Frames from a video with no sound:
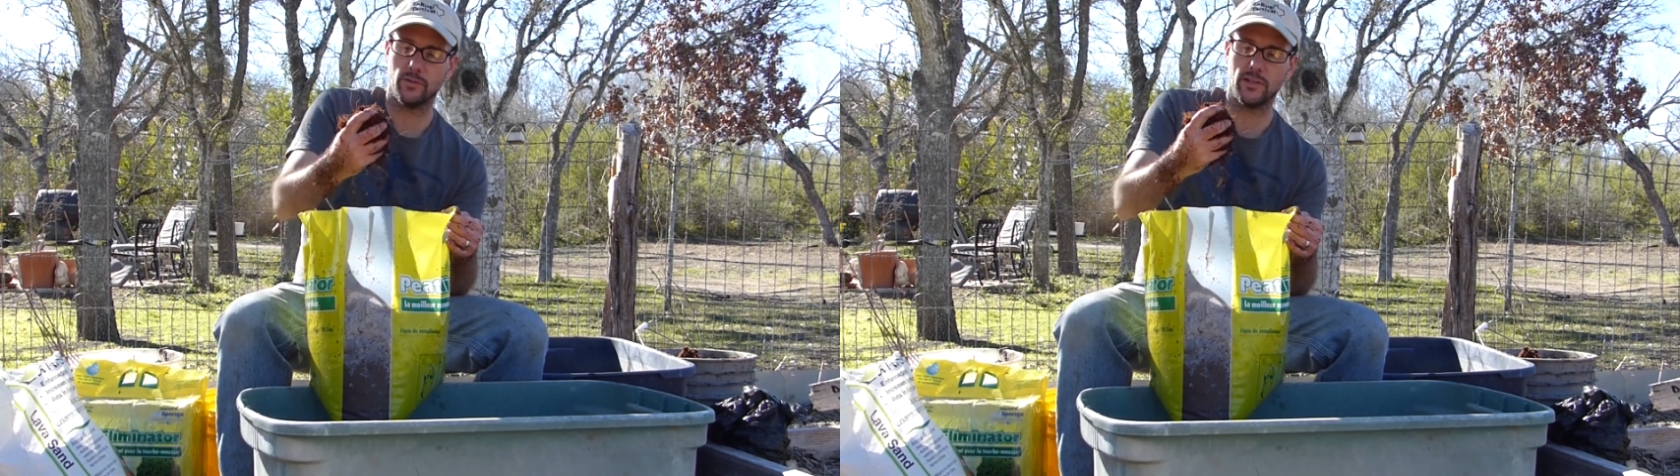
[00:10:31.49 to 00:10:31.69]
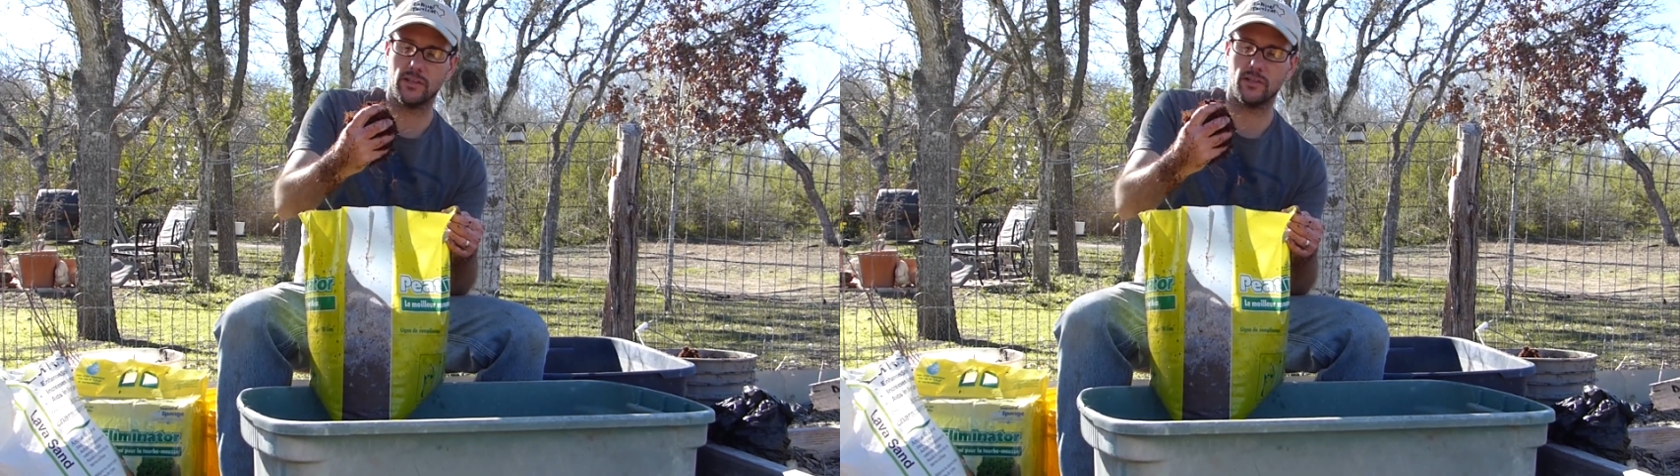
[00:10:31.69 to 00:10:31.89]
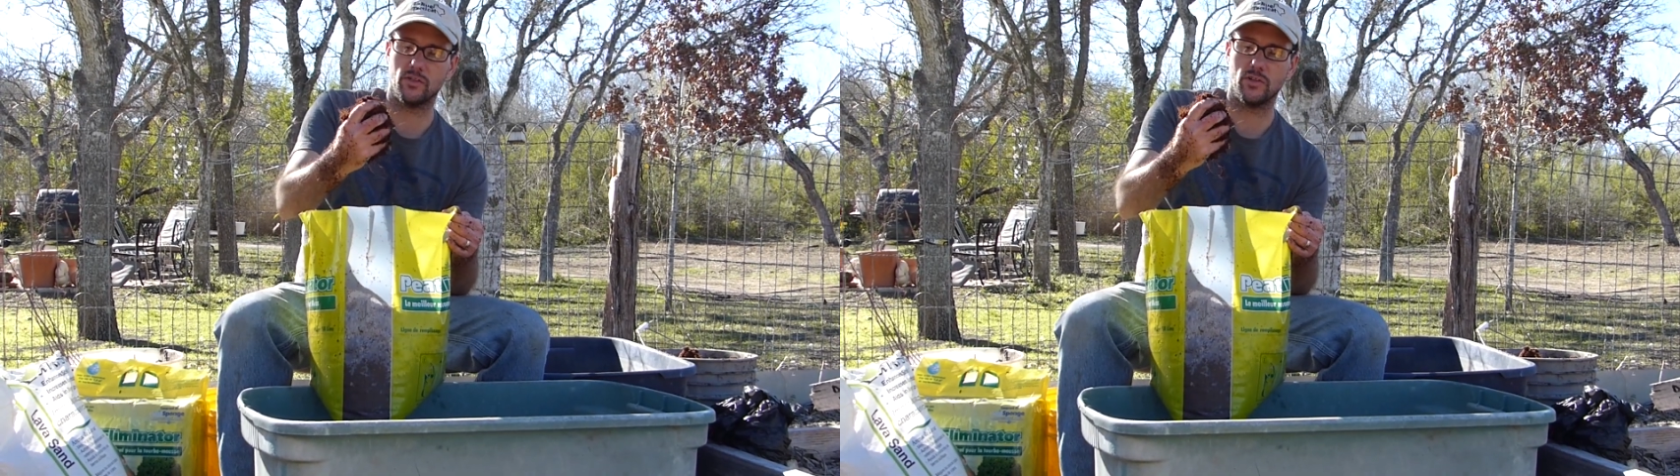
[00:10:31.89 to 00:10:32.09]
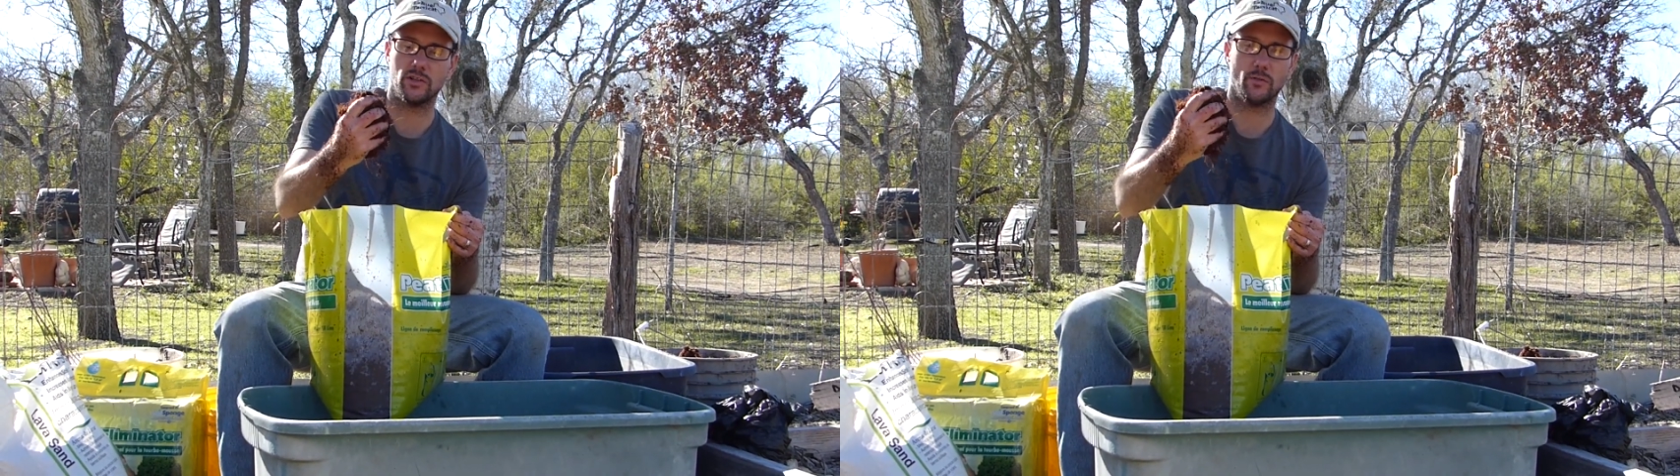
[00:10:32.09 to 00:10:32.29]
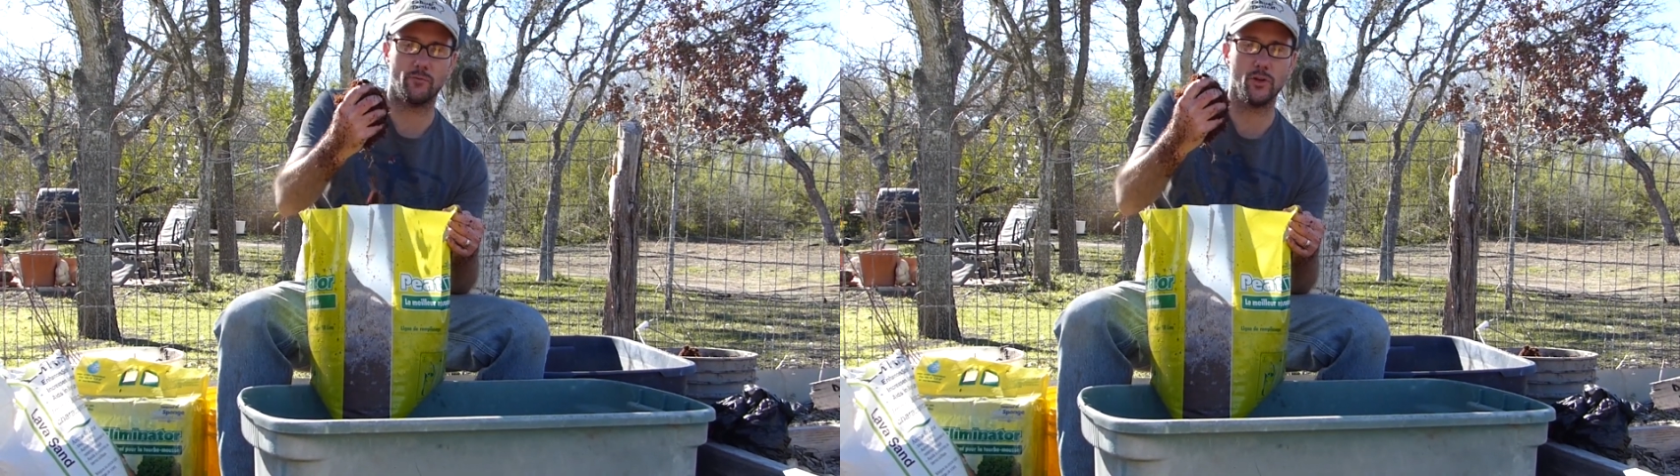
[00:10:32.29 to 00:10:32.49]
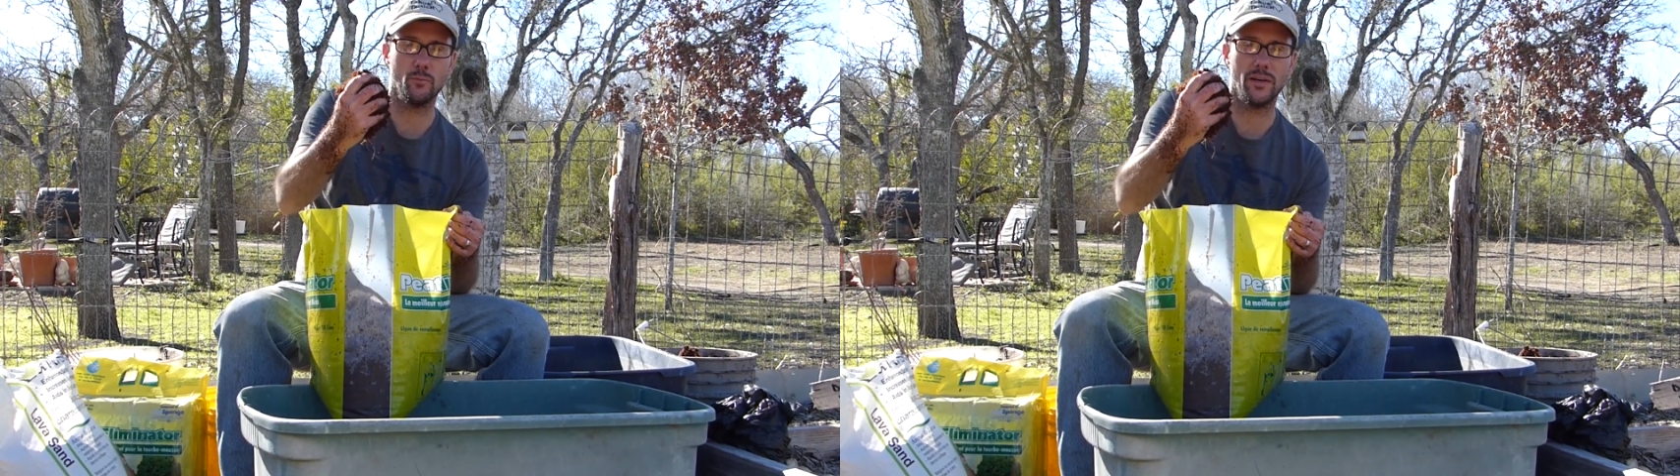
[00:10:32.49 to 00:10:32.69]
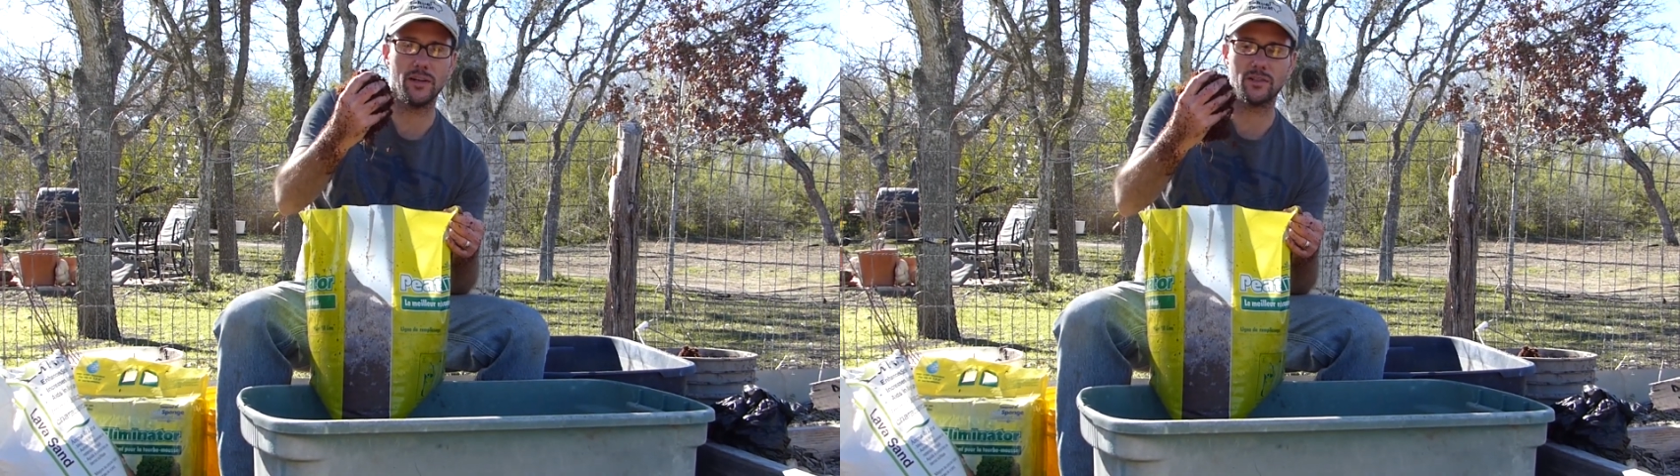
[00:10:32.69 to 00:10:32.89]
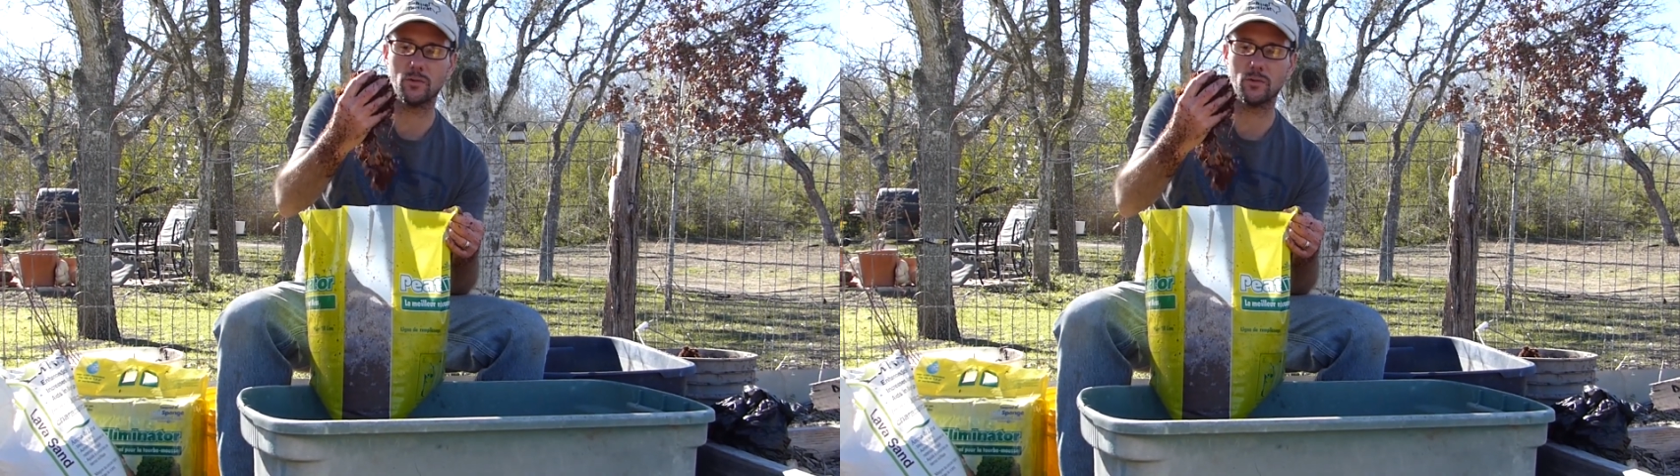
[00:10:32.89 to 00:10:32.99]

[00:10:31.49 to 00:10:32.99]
This is just a few minutes